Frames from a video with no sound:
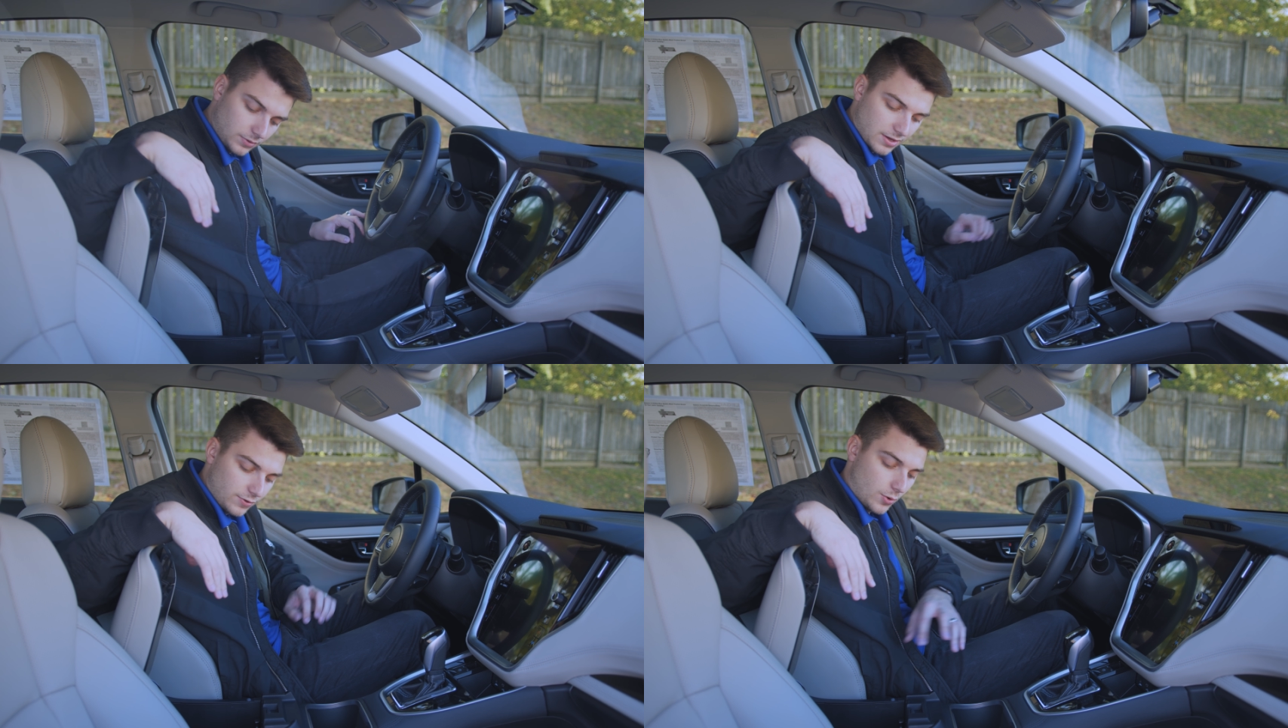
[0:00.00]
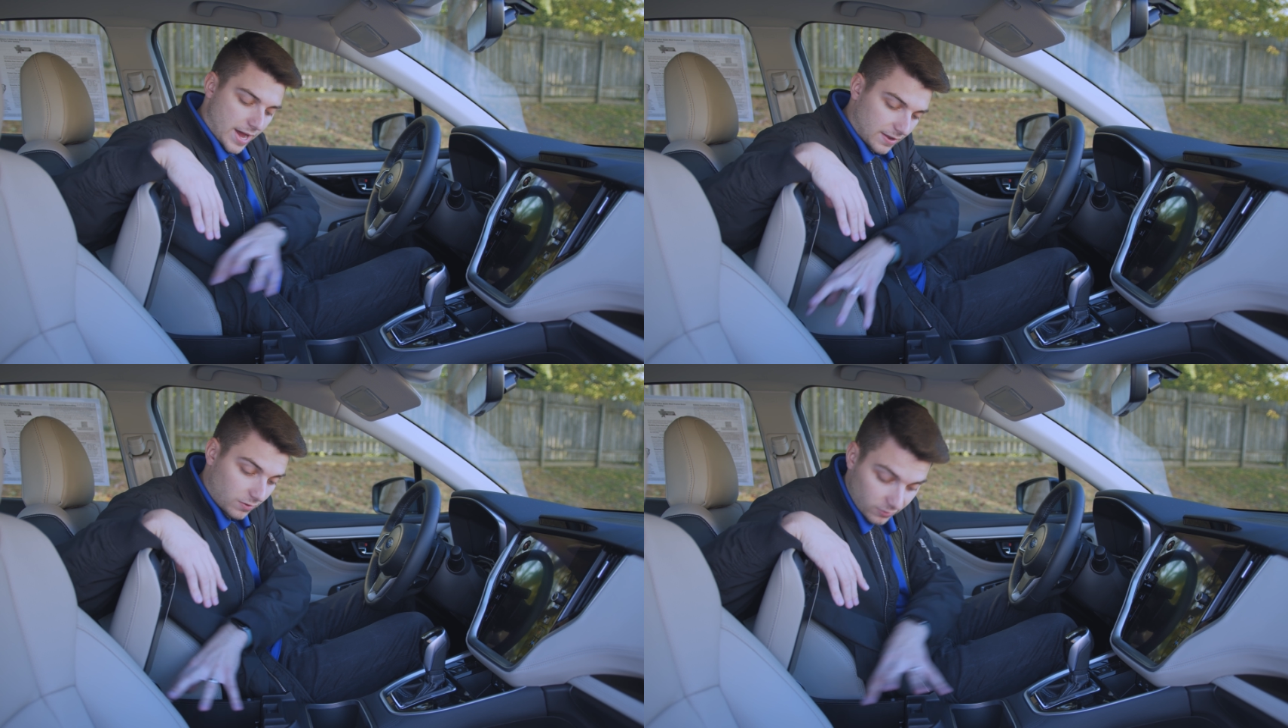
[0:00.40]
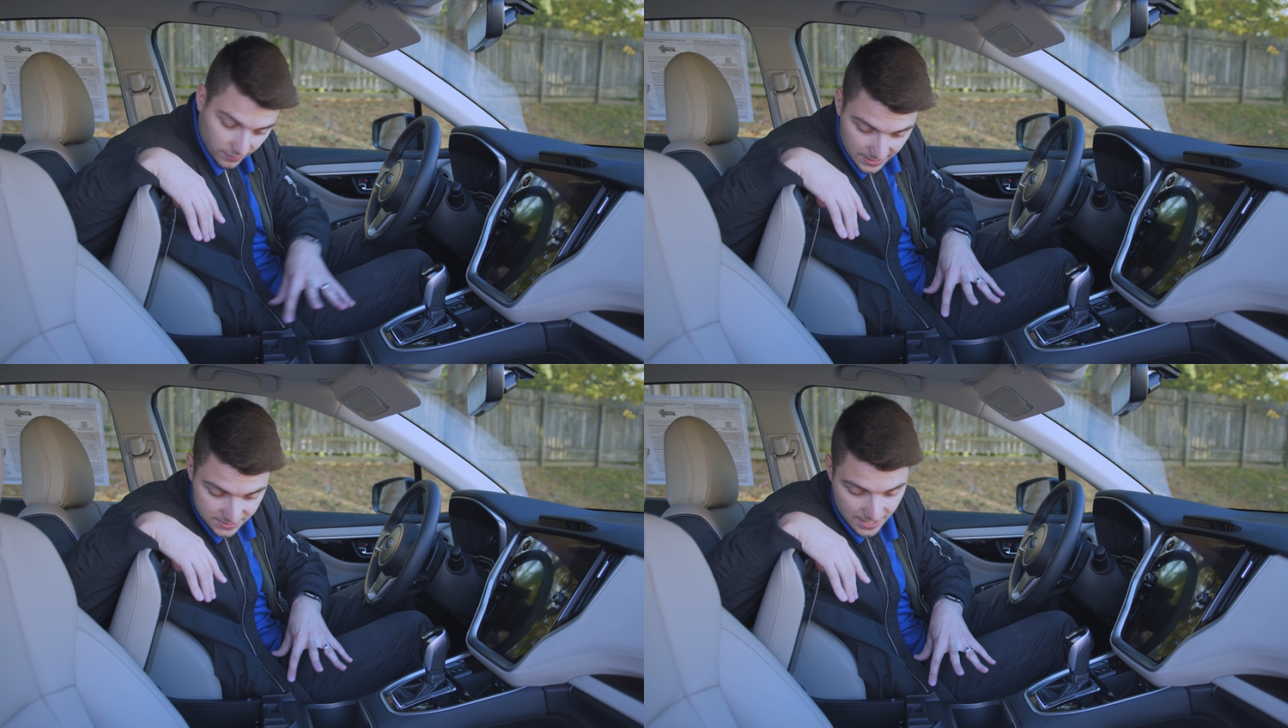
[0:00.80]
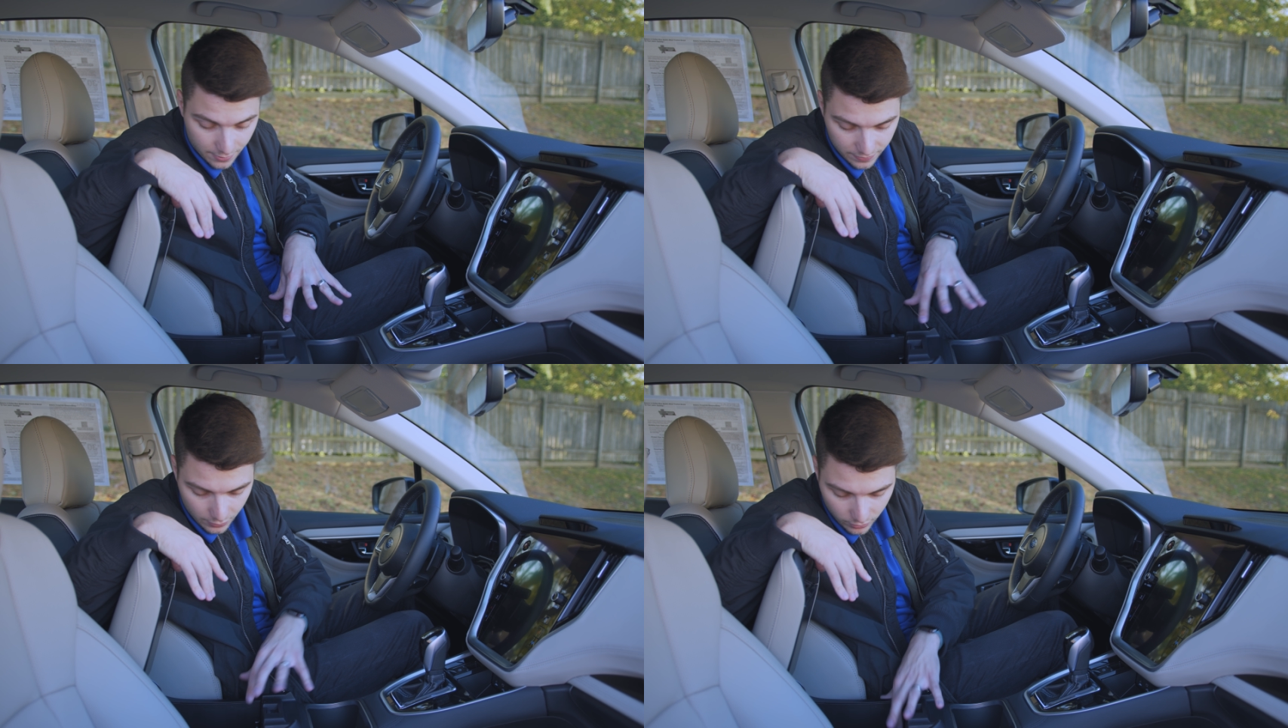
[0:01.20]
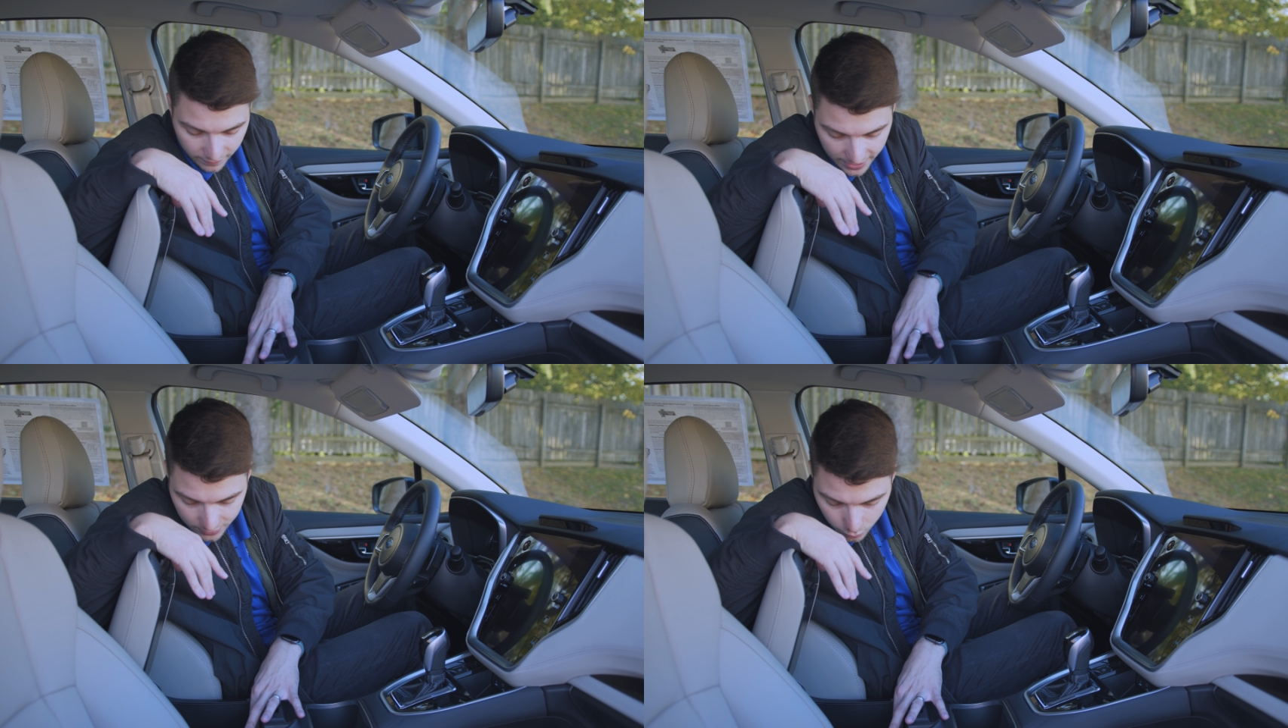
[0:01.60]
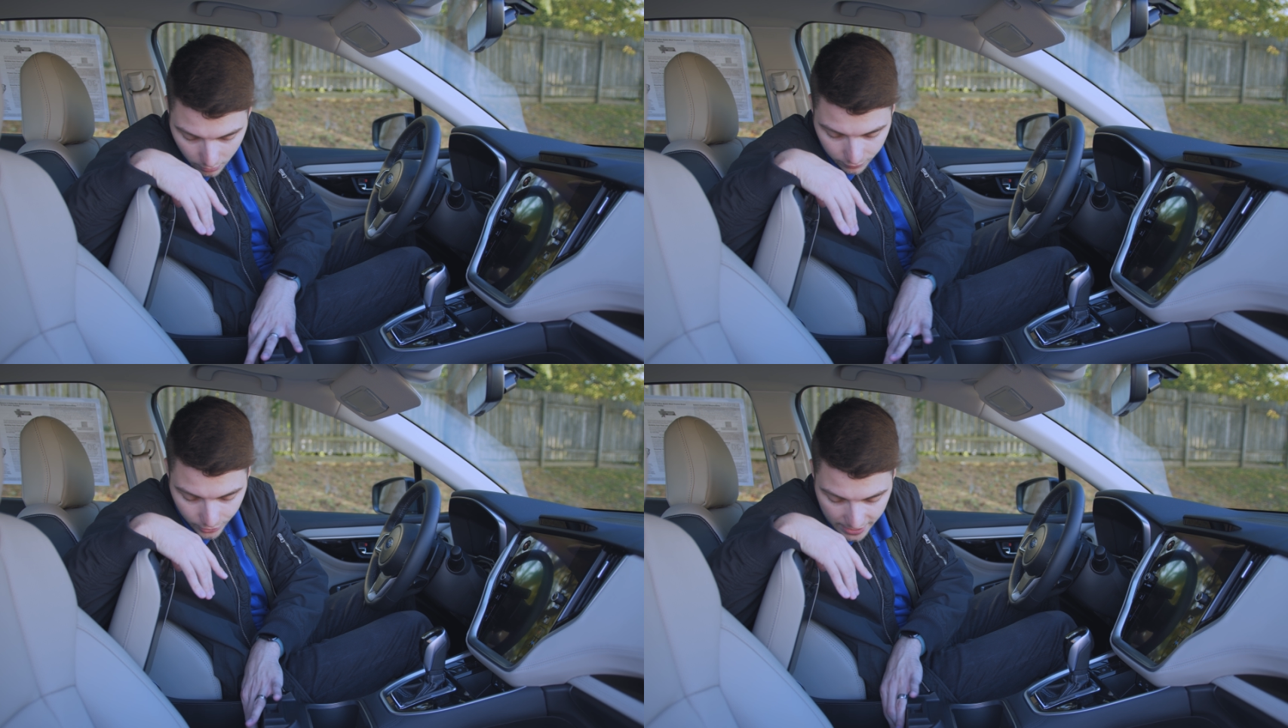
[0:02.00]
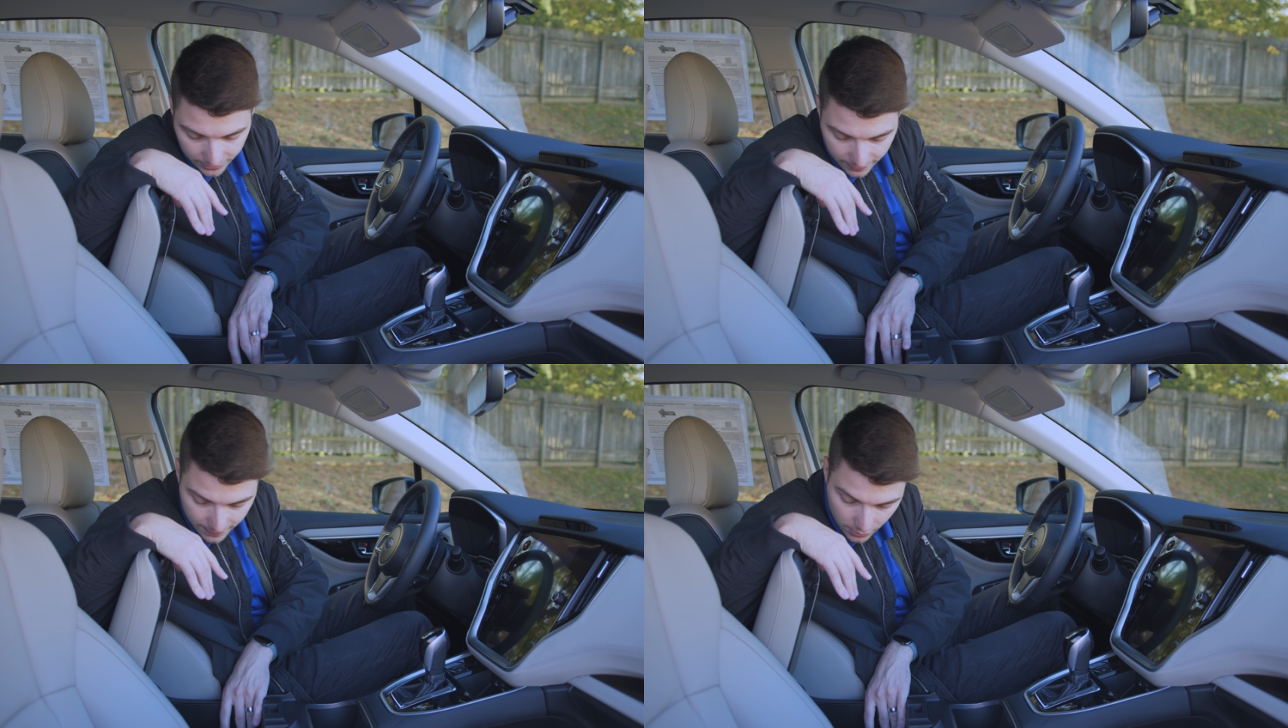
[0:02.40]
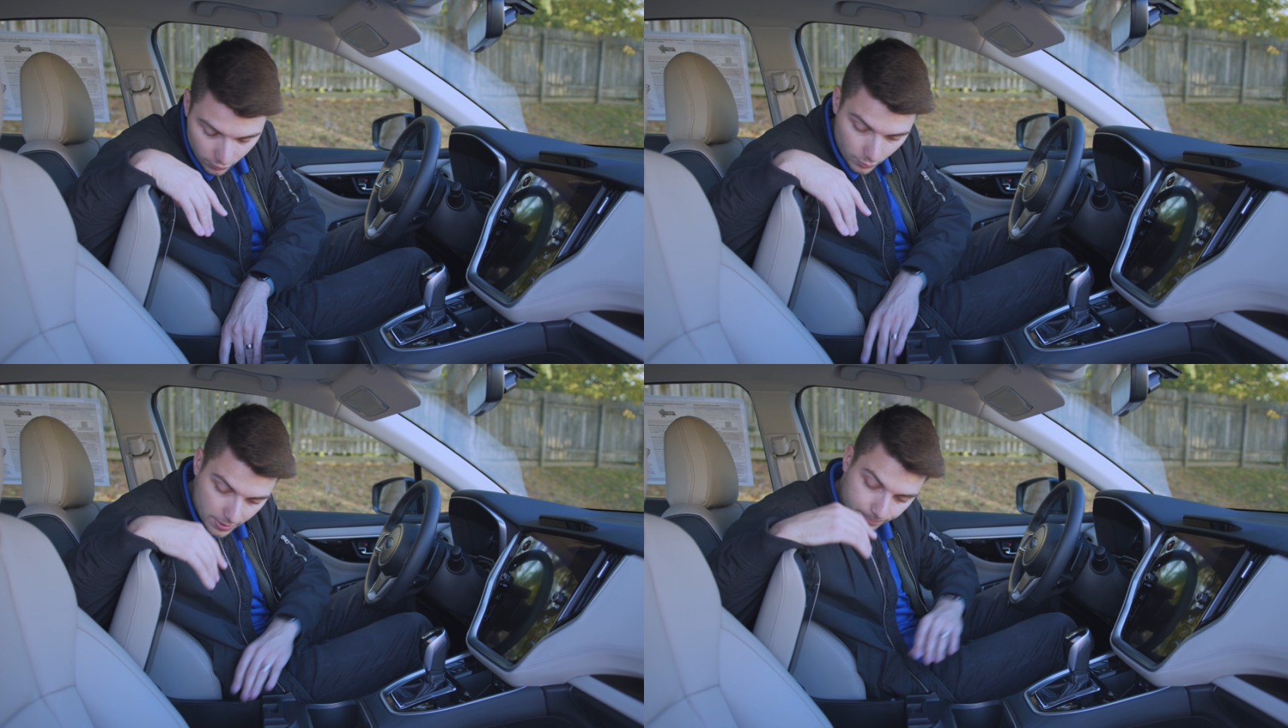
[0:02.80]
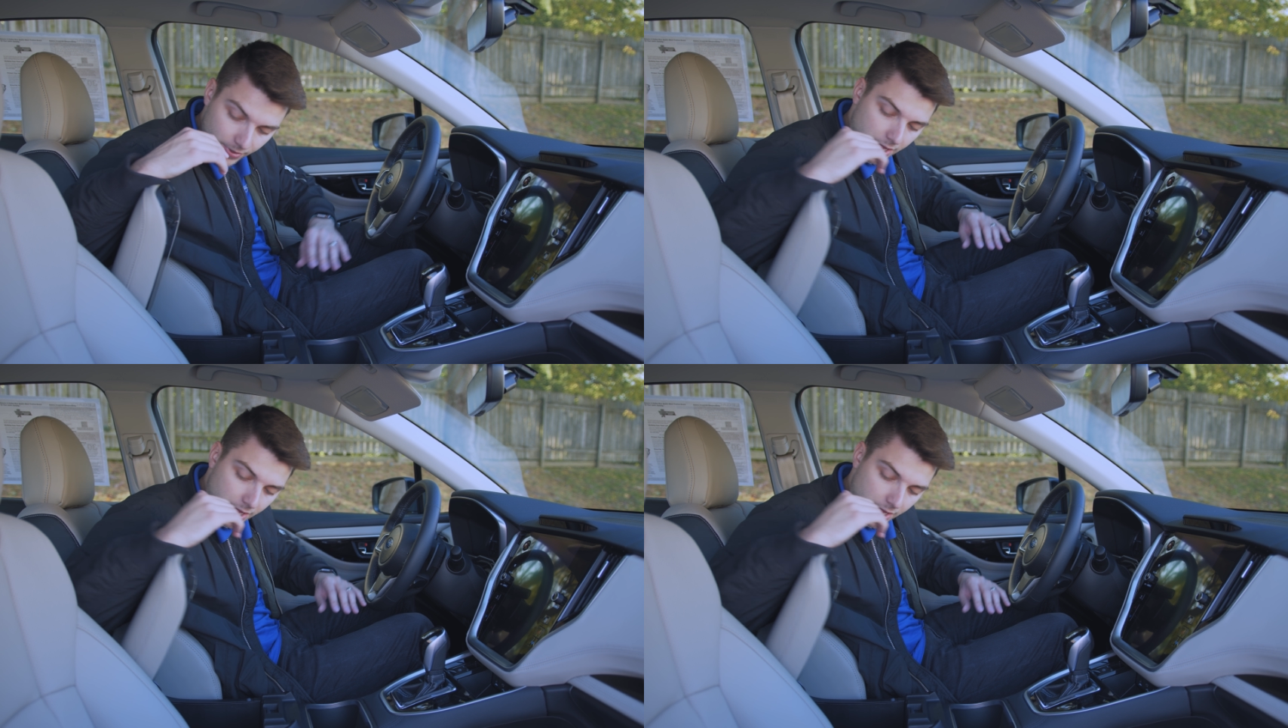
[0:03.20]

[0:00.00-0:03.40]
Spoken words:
give you access to the entire thing where you've got a 12-volt outlet in there as well.